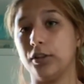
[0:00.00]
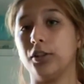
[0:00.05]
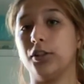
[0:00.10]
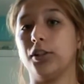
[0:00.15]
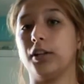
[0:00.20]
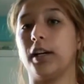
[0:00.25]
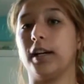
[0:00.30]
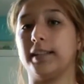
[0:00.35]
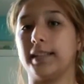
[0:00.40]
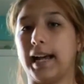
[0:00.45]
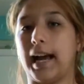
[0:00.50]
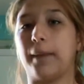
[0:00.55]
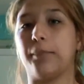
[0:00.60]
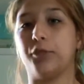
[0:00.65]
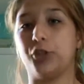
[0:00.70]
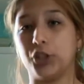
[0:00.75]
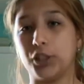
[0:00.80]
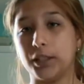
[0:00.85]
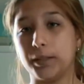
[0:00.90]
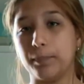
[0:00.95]

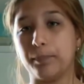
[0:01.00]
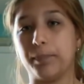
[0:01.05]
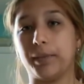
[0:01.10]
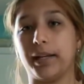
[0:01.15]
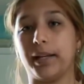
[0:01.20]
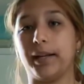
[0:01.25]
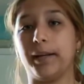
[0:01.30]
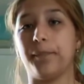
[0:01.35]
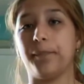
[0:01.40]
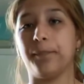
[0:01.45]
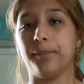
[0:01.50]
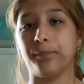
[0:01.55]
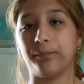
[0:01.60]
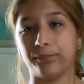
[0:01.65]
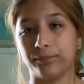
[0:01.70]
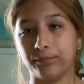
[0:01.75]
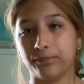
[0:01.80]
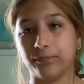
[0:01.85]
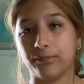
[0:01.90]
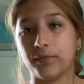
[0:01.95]
adaptation, but
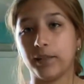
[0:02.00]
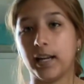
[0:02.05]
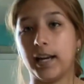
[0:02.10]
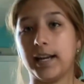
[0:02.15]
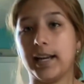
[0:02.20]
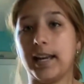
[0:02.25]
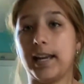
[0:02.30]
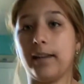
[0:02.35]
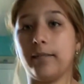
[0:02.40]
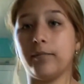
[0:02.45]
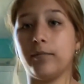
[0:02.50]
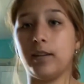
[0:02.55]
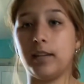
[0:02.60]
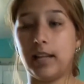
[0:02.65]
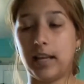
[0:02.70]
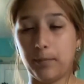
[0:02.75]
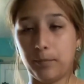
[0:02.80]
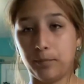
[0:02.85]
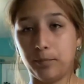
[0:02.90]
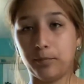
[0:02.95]
again,
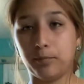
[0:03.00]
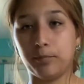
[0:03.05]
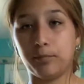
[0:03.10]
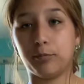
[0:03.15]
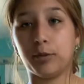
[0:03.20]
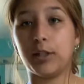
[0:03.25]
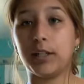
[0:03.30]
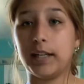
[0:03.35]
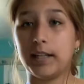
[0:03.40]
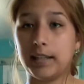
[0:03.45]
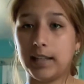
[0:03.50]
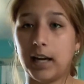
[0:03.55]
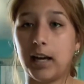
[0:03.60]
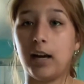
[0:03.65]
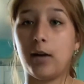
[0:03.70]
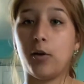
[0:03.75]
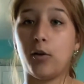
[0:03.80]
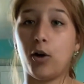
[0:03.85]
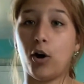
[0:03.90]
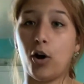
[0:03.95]
they predict that
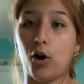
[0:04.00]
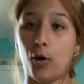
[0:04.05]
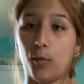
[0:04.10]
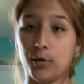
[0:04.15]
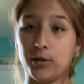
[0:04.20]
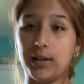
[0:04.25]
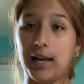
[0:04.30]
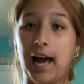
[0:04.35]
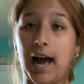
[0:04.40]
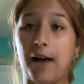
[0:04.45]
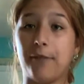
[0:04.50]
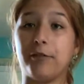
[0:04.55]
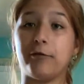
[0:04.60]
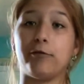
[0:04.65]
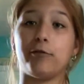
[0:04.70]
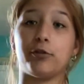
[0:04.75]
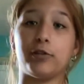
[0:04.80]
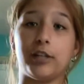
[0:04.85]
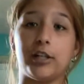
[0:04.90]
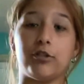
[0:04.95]
almost half of
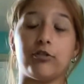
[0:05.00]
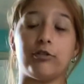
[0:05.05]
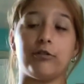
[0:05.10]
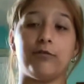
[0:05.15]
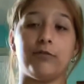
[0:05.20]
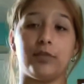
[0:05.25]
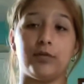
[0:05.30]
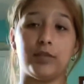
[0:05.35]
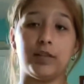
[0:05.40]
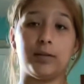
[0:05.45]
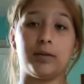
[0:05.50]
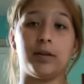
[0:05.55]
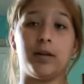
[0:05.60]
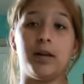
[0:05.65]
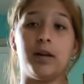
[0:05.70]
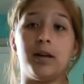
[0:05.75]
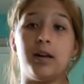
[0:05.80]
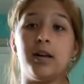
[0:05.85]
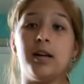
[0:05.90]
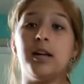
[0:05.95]
350
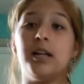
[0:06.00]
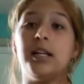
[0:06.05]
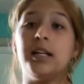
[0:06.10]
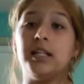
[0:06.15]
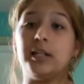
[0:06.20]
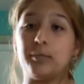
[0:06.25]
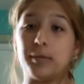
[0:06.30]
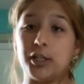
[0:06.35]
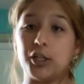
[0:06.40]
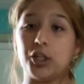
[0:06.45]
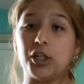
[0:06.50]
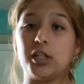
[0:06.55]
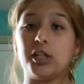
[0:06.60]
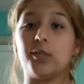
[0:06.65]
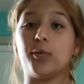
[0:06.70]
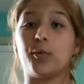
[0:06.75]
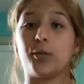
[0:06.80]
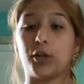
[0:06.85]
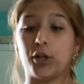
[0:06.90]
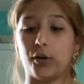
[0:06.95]
species
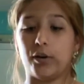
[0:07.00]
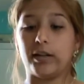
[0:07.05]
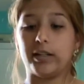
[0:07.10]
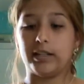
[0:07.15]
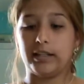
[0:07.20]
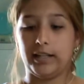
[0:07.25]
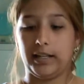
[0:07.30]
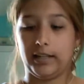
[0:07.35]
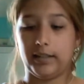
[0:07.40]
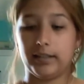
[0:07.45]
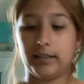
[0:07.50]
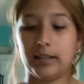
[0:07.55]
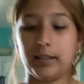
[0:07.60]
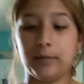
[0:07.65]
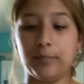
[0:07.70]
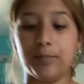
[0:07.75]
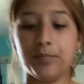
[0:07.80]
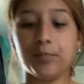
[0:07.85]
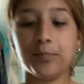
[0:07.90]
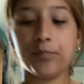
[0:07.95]
would go extinct.
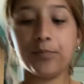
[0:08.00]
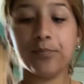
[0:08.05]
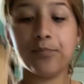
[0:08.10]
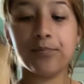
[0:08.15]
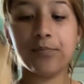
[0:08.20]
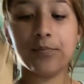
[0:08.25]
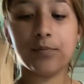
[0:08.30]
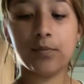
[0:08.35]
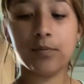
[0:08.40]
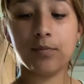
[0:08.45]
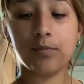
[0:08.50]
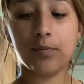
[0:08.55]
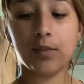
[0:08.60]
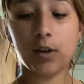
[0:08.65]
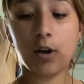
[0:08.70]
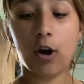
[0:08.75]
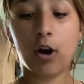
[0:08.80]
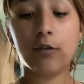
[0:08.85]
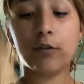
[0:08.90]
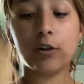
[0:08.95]

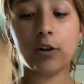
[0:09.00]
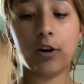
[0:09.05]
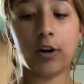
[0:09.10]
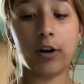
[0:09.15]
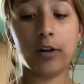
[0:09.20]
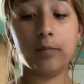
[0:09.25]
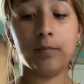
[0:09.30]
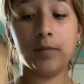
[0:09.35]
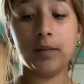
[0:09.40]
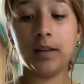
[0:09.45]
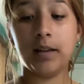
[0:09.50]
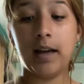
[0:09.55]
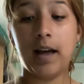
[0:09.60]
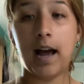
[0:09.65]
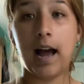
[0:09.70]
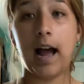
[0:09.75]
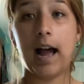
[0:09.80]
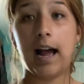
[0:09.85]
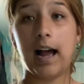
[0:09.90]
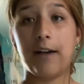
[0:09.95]
Overall,
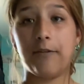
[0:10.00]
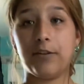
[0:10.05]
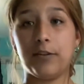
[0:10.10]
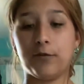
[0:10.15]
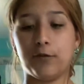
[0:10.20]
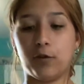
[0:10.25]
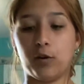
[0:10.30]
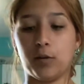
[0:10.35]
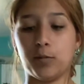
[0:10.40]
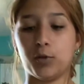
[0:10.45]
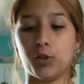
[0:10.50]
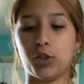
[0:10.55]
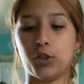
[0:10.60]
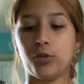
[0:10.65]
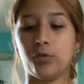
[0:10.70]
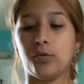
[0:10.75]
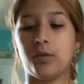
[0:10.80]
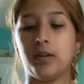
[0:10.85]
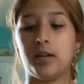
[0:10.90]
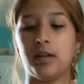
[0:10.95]
I have informed you